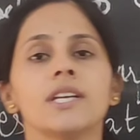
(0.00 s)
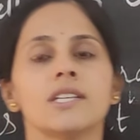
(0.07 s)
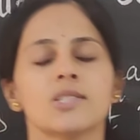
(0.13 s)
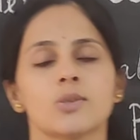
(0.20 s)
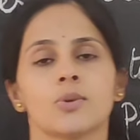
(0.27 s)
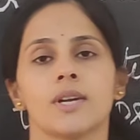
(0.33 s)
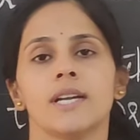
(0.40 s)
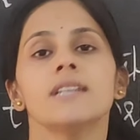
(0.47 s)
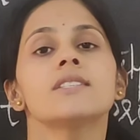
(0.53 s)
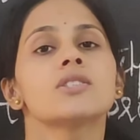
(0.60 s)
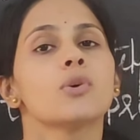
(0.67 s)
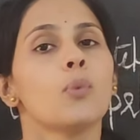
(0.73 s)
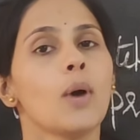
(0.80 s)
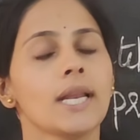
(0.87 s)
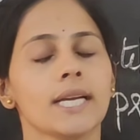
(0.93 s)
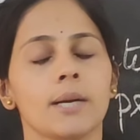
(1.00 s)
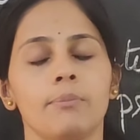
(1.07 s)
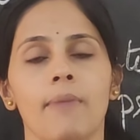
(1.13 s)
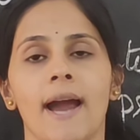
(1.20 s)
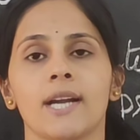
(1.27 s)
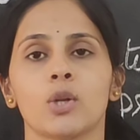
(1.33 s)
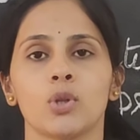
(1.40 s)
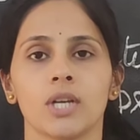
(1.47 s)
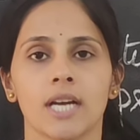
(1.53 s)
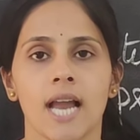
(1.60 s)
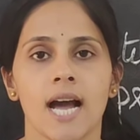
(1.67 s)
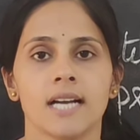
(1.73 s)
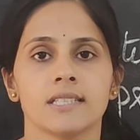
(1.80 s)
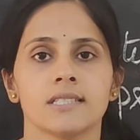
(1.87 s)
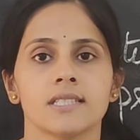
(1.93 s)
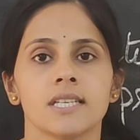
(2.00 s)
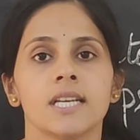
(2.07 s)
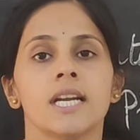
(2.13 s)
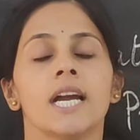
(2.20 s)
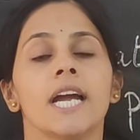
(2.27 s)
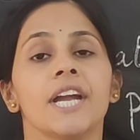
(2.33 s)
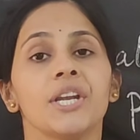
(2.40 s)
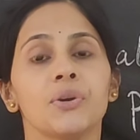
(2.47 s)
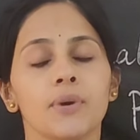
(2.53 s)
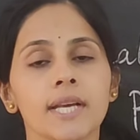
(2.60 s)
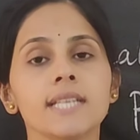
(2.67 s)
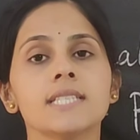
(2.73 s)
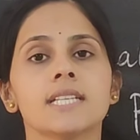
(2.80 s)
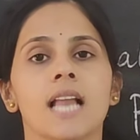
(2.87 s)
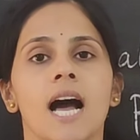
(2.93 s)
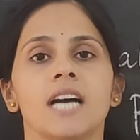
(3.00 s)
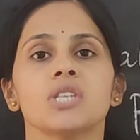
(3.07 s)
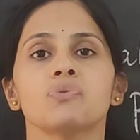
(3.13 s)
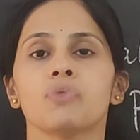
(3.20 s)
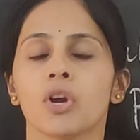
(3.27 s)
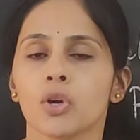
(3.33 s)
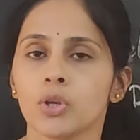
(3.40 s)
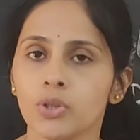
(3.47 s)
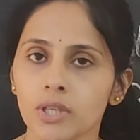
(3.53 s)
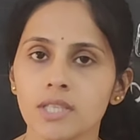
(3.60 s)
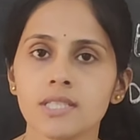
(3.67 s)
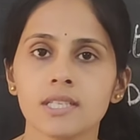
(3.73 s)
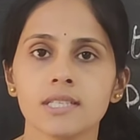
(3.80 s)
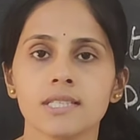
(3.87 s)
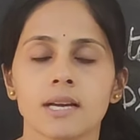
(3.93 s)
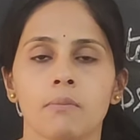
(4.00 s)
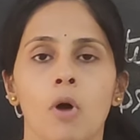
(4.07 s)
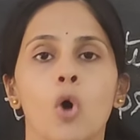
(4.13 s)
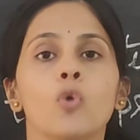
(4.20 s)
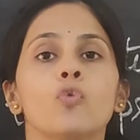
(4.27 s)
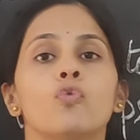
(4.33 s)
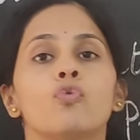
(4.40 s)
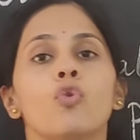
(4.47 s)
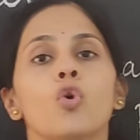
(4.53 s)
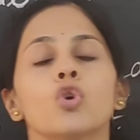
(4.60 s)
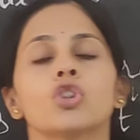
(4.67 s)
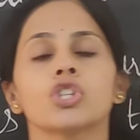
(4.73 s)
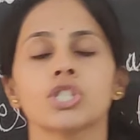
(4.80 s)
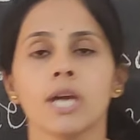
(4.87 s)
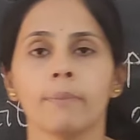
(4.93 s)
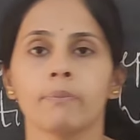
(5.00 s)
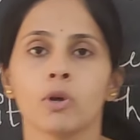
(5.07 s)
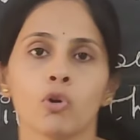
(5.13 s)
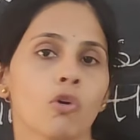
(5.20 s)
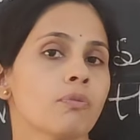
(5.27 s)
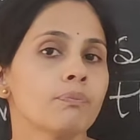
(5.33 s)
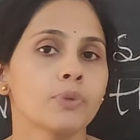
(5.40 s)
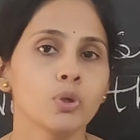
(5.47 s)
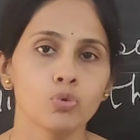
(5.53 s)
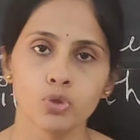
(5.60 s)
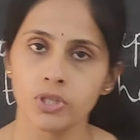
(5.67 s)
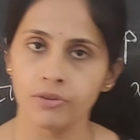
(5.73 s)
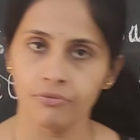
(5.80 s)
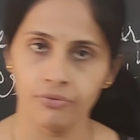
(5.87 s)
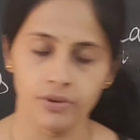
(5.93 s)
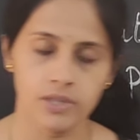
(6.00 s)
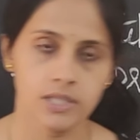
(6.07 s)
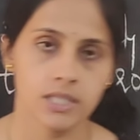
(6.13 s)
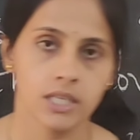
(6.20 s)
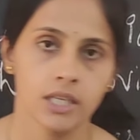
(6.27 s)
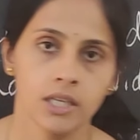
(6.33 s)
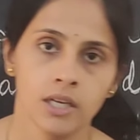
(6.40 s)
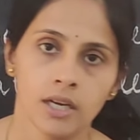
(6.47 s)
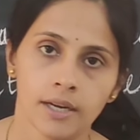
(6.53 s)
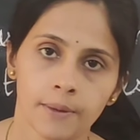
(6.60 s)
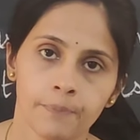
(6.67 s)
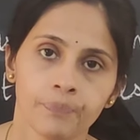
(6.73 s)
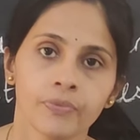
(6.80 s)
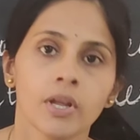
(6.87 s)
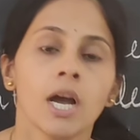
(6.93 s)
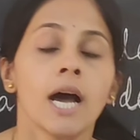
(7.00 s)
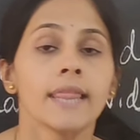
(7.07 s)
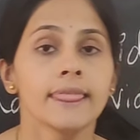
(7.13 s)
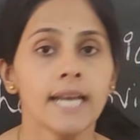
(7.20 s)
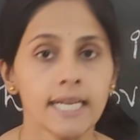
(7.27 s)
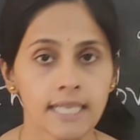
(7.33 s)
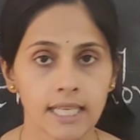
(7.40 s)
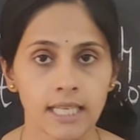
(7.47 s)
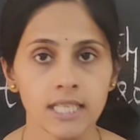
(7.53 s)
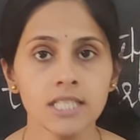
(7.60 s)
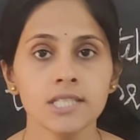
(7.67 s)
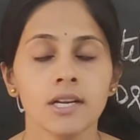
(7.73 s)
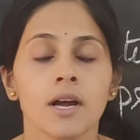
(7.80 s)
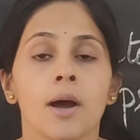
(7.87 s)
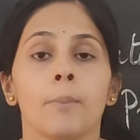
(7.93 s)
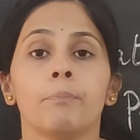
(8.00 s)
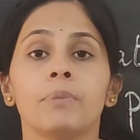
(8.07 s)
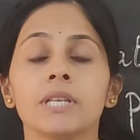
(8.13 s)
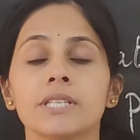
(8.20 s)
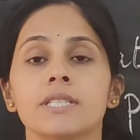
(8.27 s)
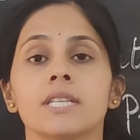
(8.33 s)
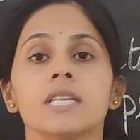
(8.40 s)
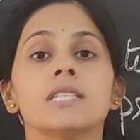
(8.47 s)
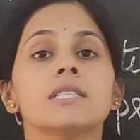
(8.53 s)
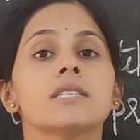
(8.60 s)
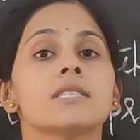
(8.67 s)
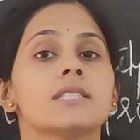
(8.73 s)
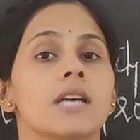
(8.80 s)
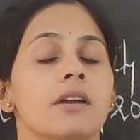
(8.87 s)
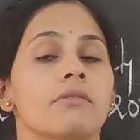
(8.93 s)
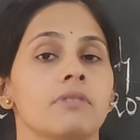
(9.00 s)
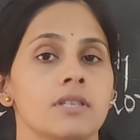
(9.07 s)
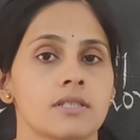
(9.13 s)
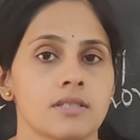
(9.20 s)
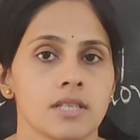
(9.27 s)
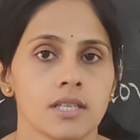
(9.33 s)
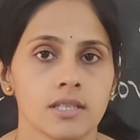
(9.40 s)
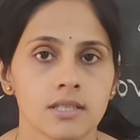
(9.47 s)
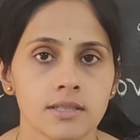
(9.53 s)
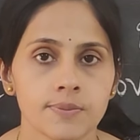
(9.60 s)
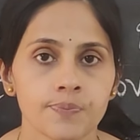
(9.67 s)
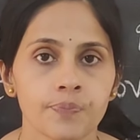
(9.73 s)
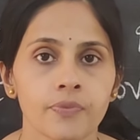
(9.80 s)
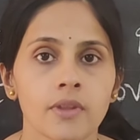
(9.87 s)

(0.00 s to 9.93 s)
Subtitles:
dear students, welcome back to the class. In today's class, we are going to discuss about 4th chapter of PUC first year, that is Business Services.